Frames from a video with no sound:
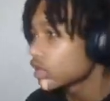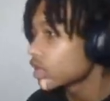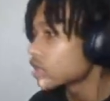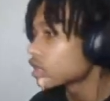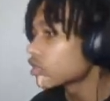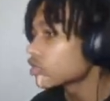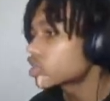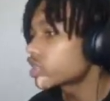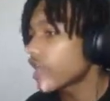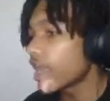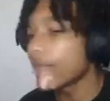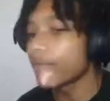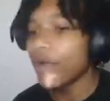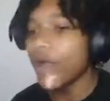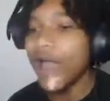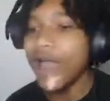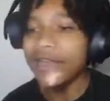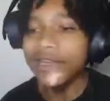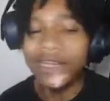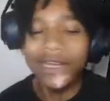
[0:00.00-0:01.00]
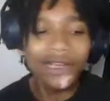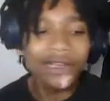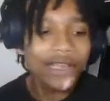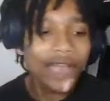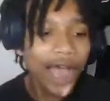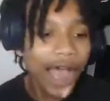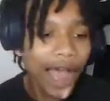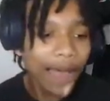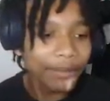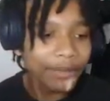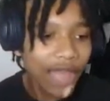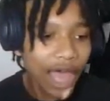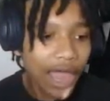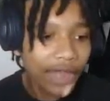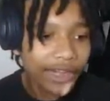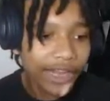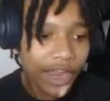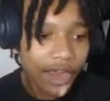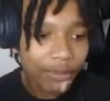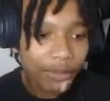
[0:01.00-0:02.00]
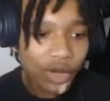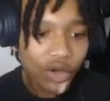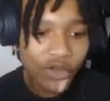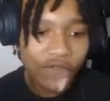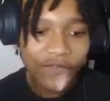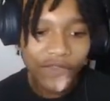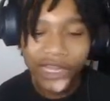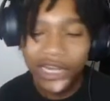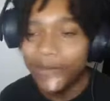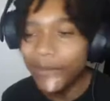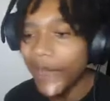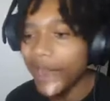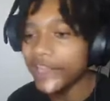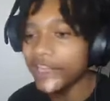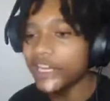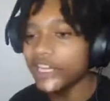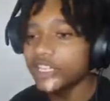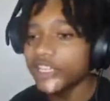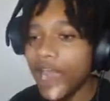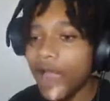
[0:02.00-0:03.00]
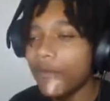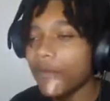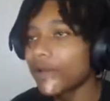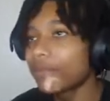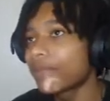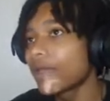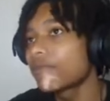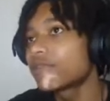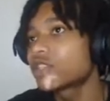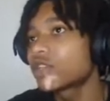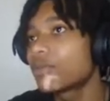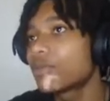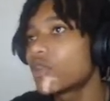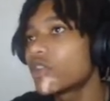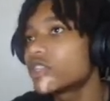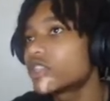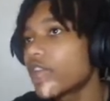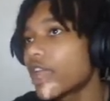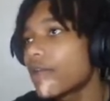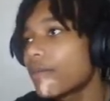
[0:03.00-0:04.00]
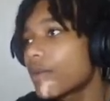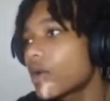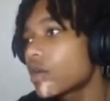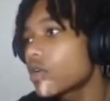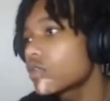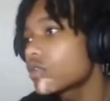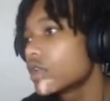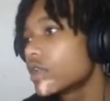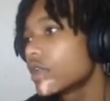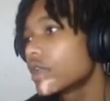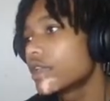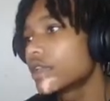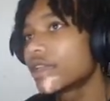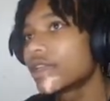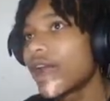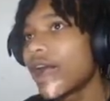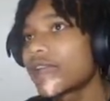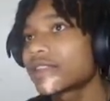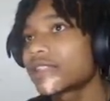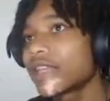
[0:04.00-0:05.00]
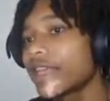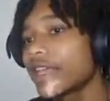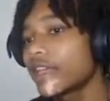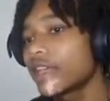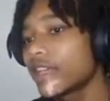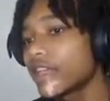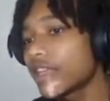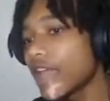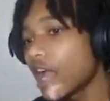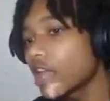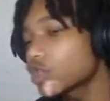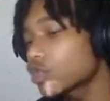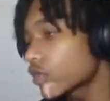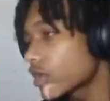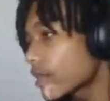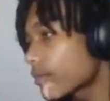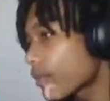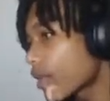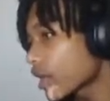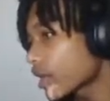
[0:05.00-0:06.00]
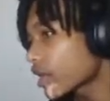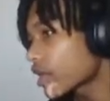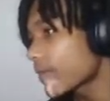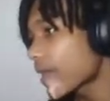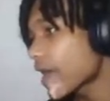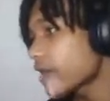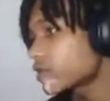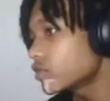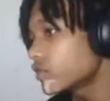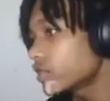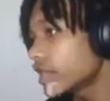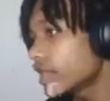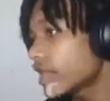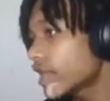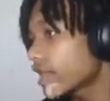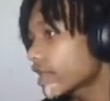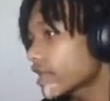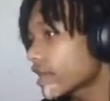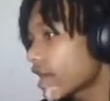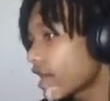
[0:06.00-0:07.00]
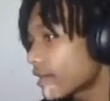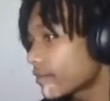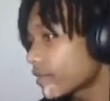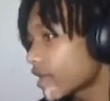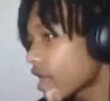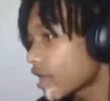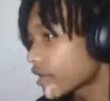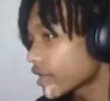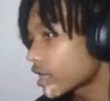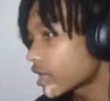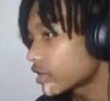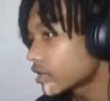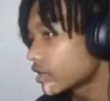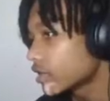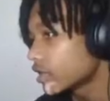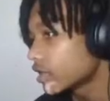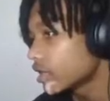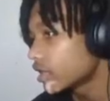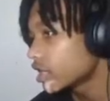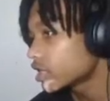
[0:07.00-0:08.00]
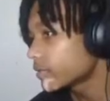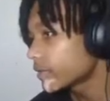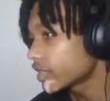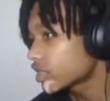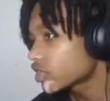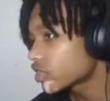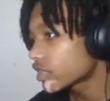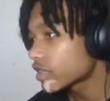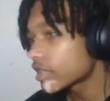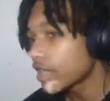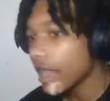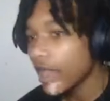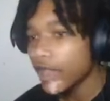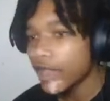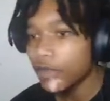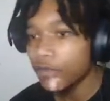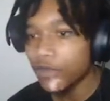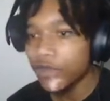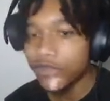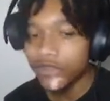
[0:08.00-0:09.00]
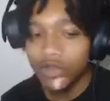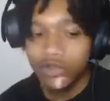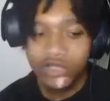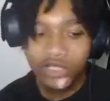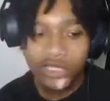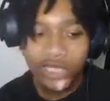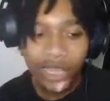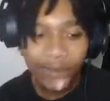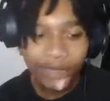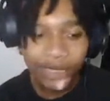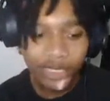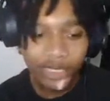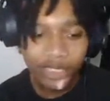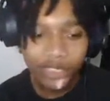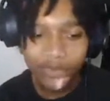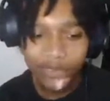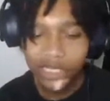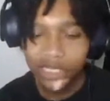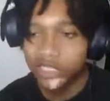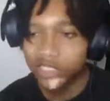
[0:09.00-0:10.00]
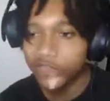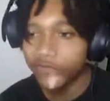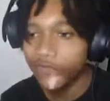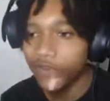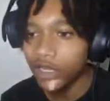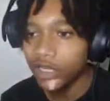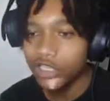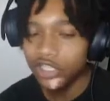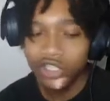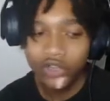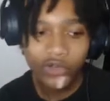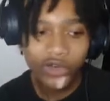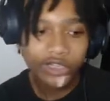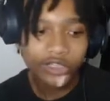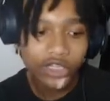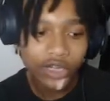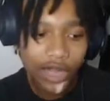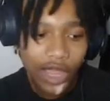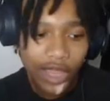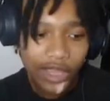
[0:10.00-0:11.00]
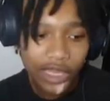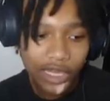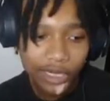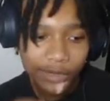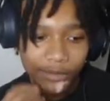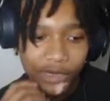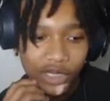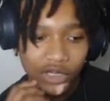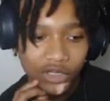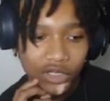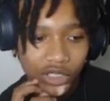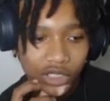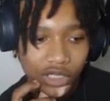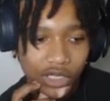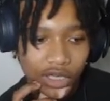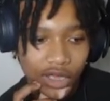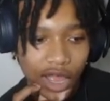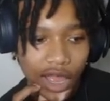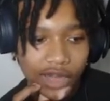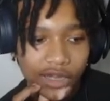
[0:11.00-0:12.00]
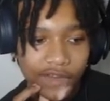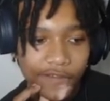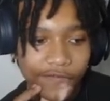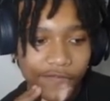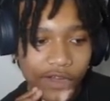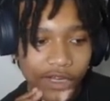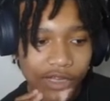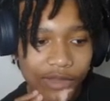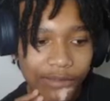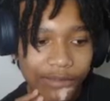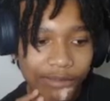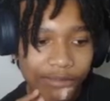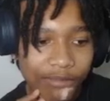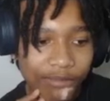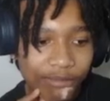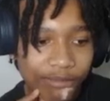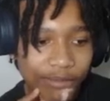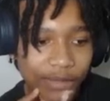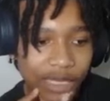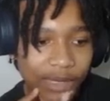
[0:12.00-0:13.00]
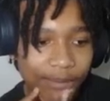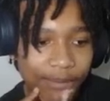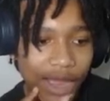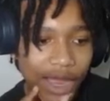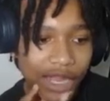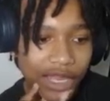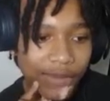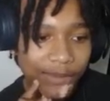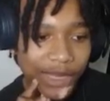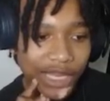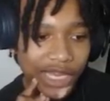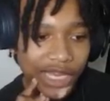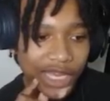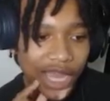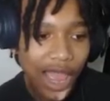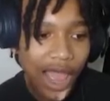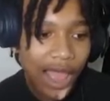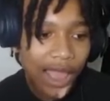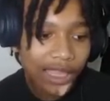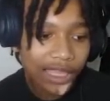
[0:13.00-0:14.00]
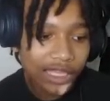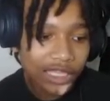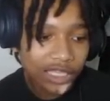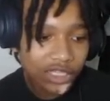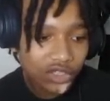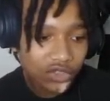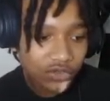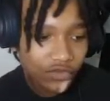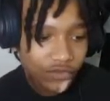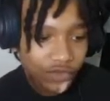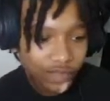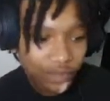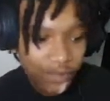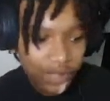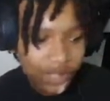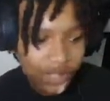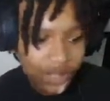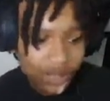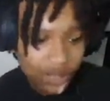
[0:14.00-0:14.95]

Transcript: Yo, chat, bro. I need a comp lockdown, bro. If anybody in the chat want to play with your boy Jay, bro, you know what I'm saying? And y'all join the park up, I do need a comp lock now. It's because you're dying with no stamina. It's because the fucking screens are not hitting, bro. I need fucking McMuddy McGoggies, you feel me?